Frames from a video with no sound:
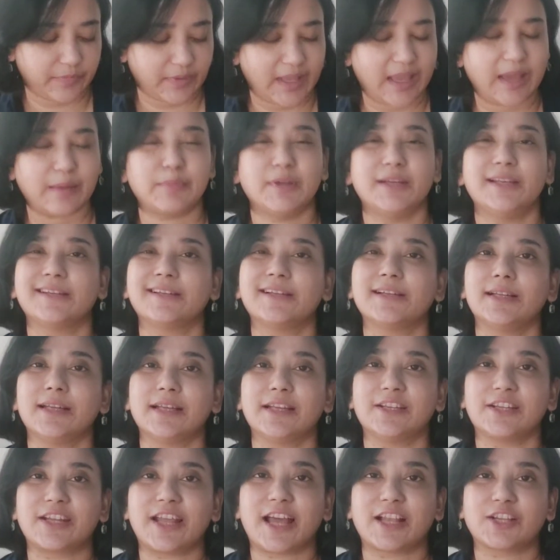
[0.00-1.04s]
am a little
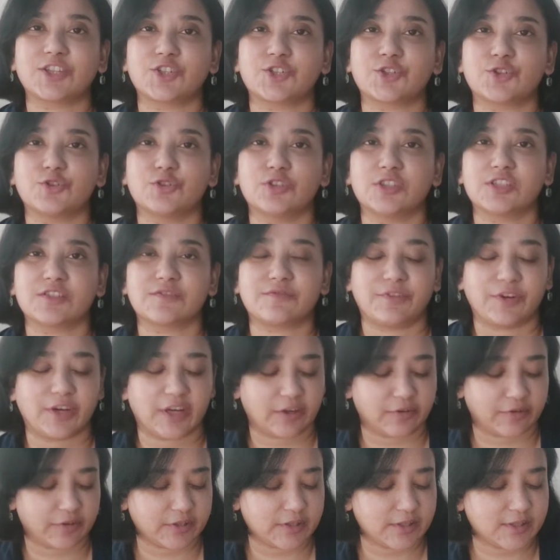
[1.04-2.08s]
attached to this
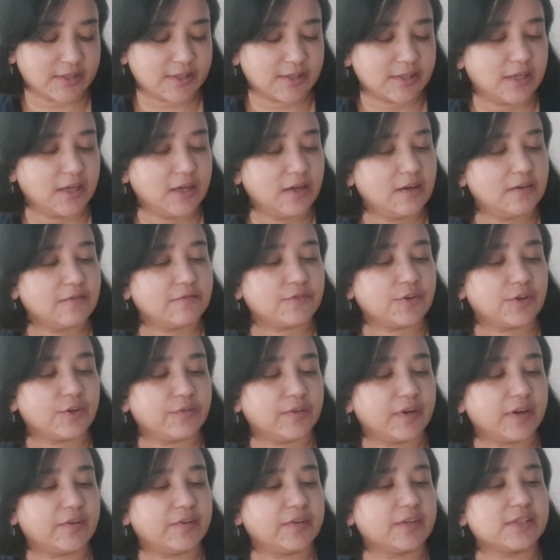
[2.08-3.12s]
fragrance for
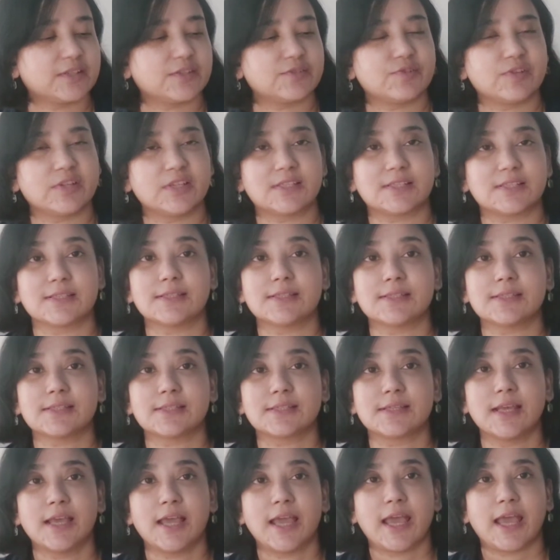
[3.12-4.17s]
various
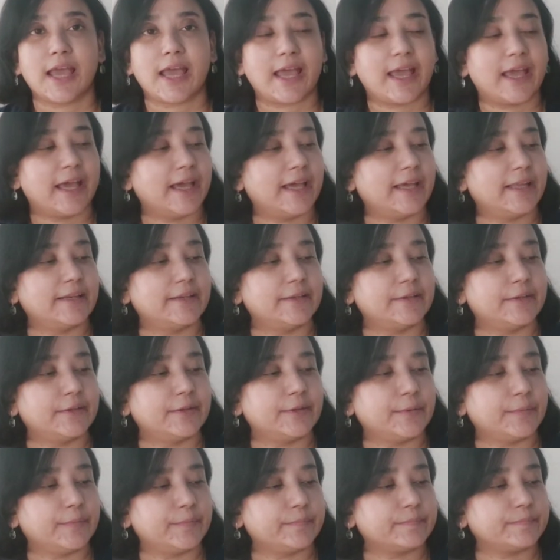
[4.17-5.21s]
reasons, and
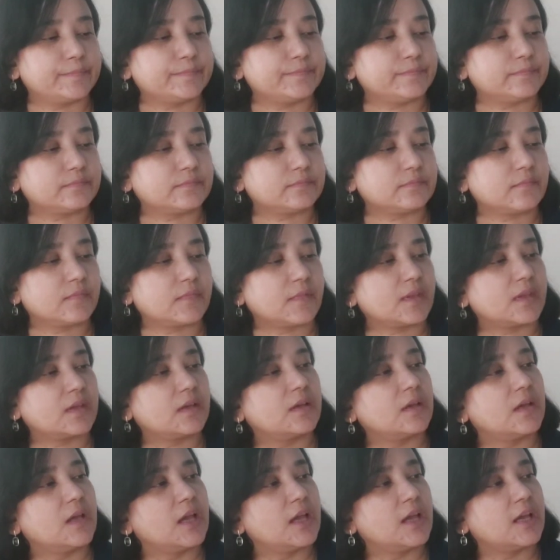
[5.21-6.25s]

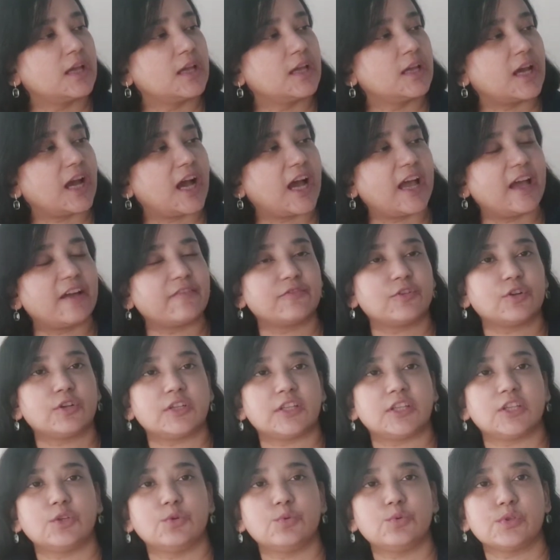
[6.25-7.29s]
I have
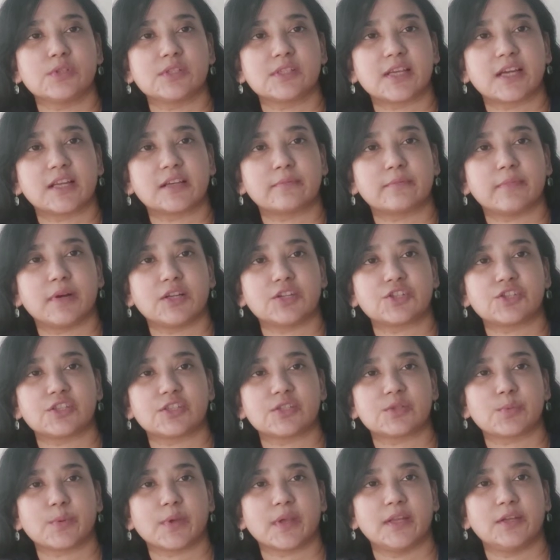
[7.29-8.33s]
not used that much
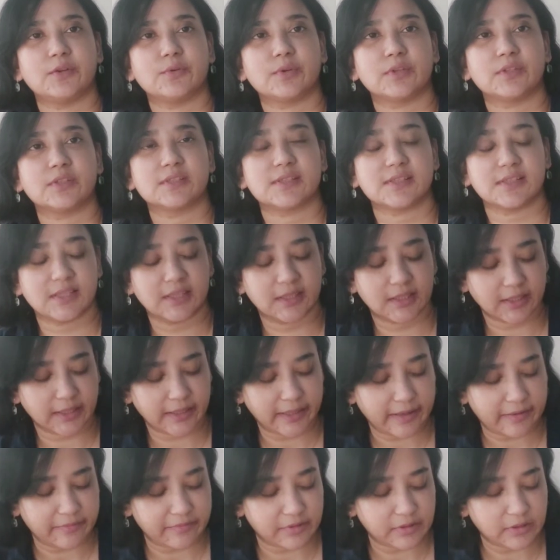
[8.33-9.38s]
as well. You can see the
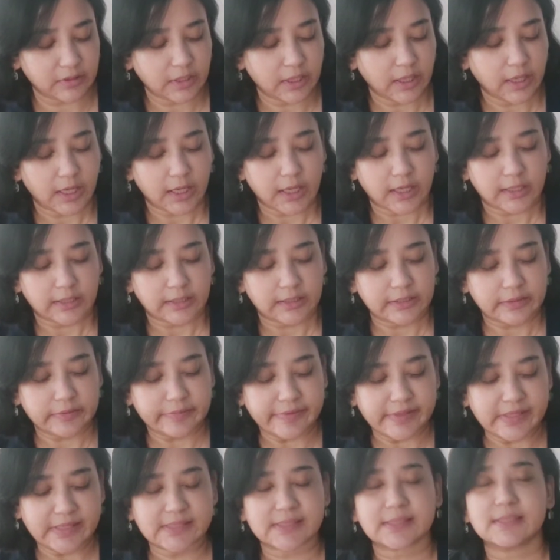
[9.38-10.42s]
level. The
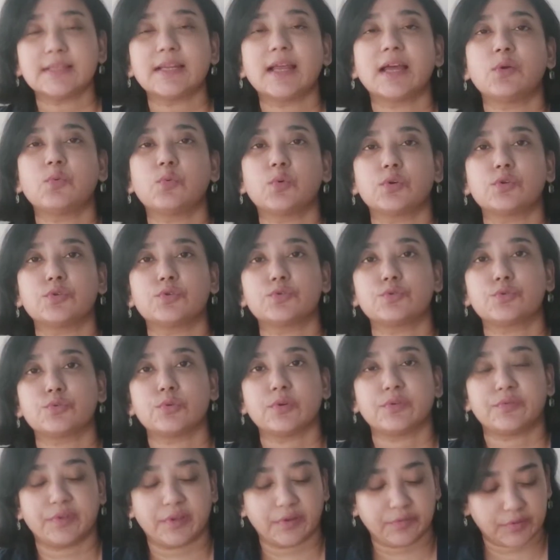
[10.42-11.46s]
reason I want to do
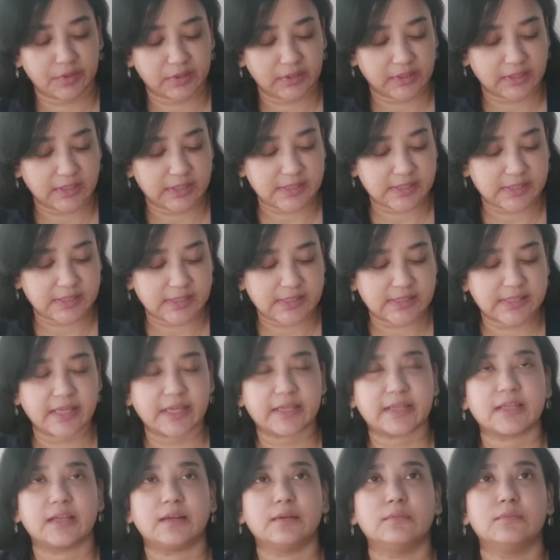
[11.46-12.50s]
away with this is
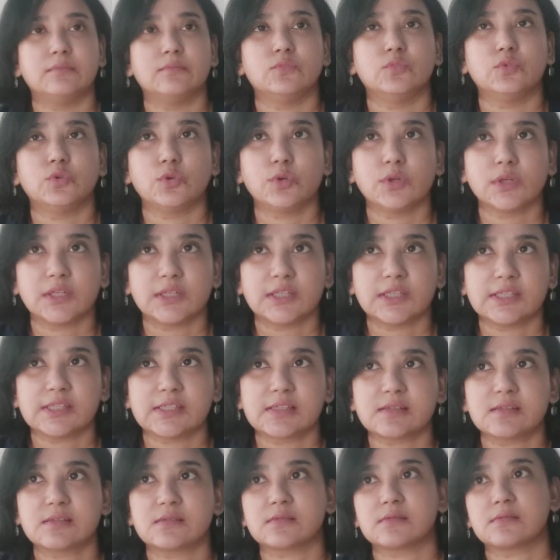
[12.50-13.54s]
that
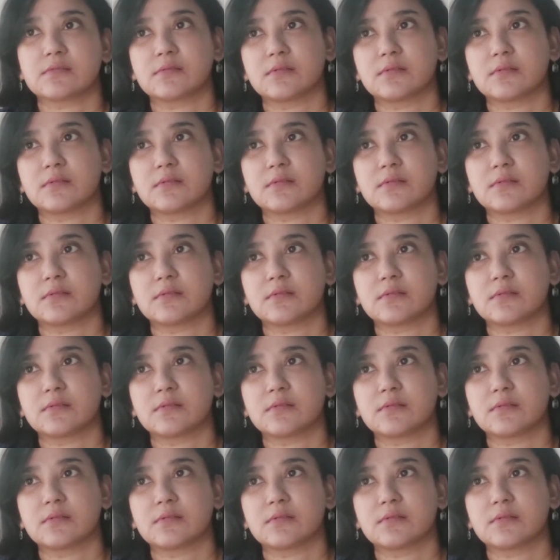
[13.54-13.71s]
Mugler's